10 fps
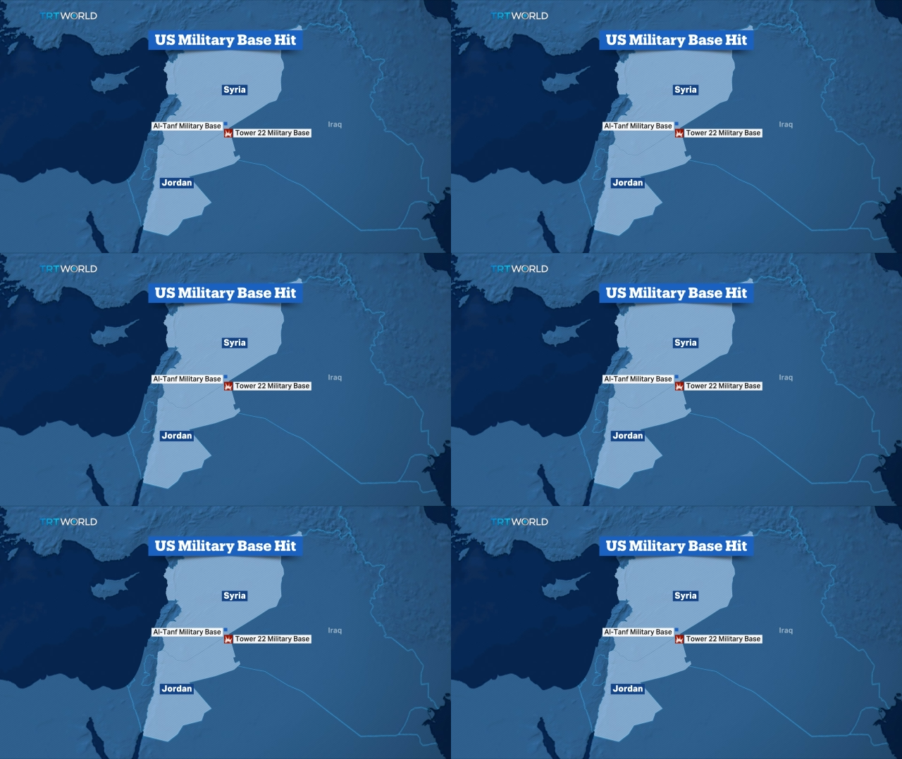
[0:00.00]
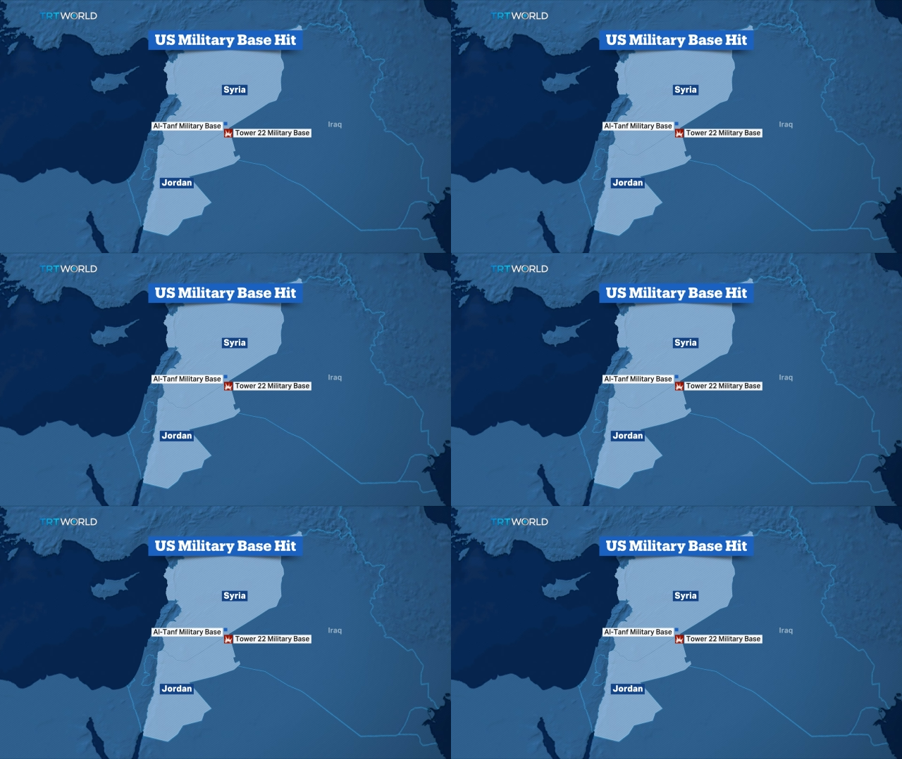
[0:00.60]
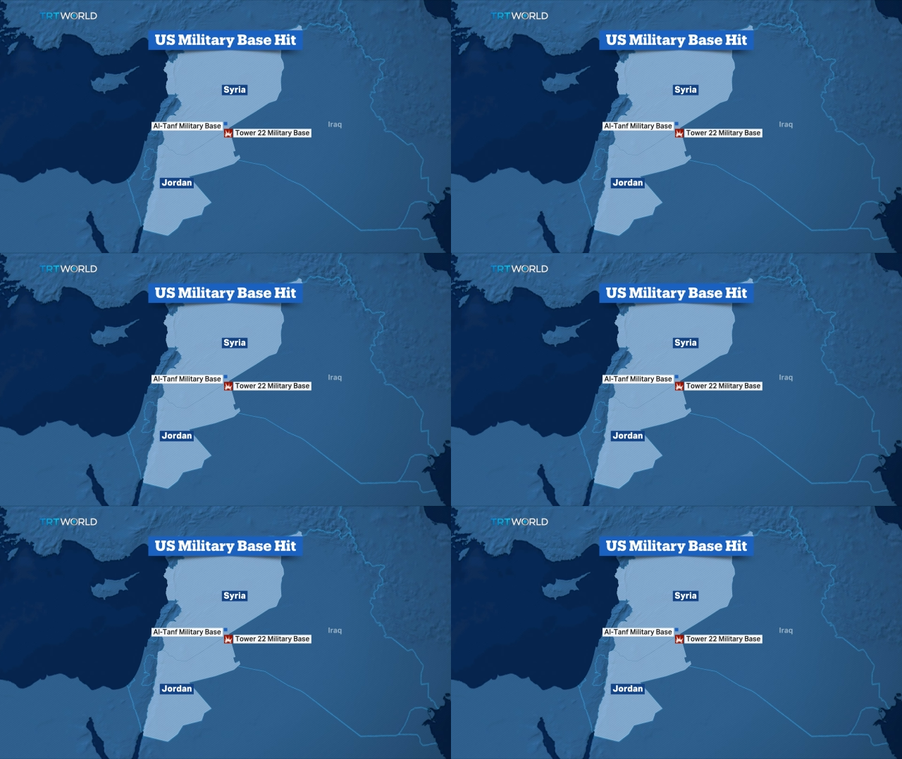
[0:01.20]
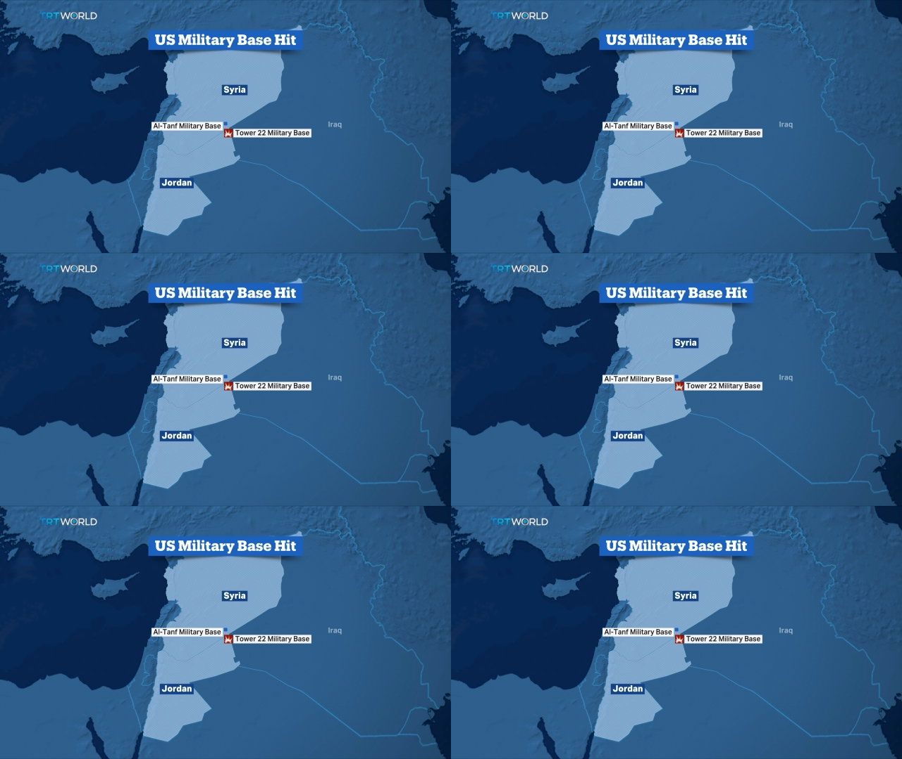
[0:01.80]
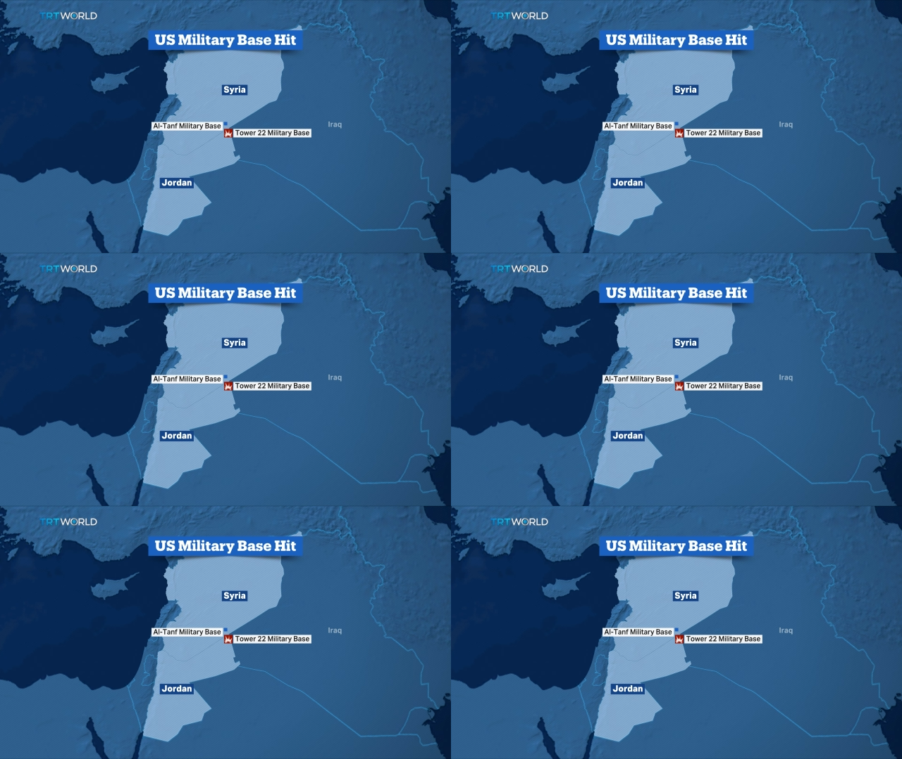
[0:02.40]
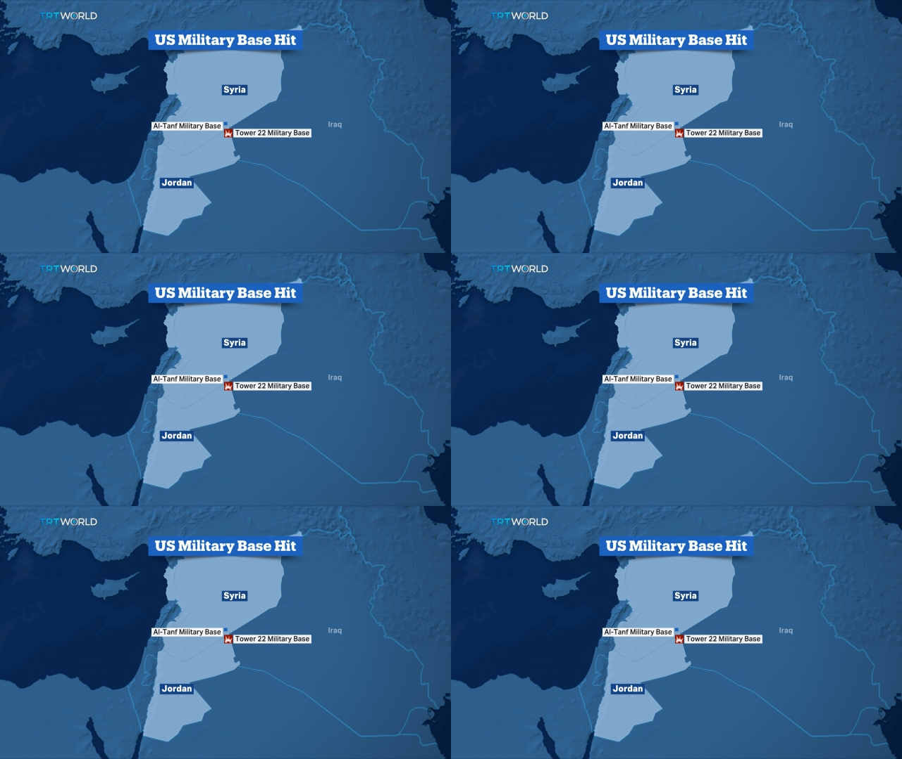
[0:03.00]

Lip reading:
Nobody's mouth can be seen.